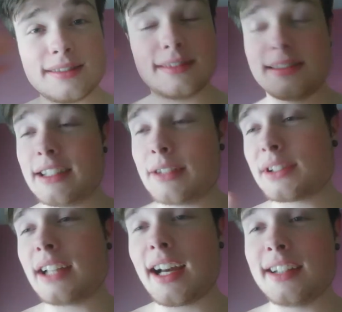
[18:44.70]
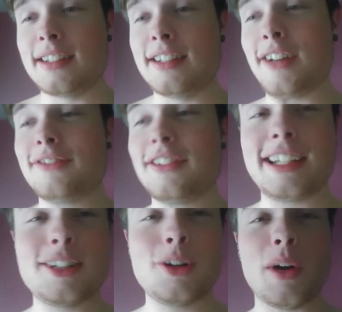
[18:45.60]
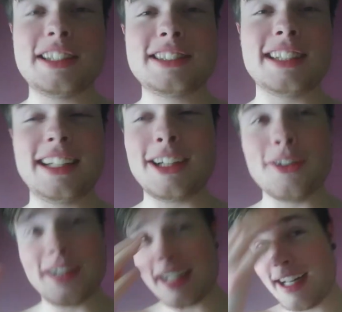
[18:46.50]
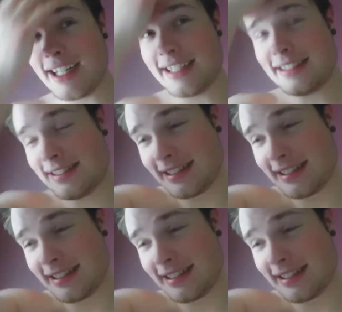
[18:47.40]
There was not enough, like, questioning going on.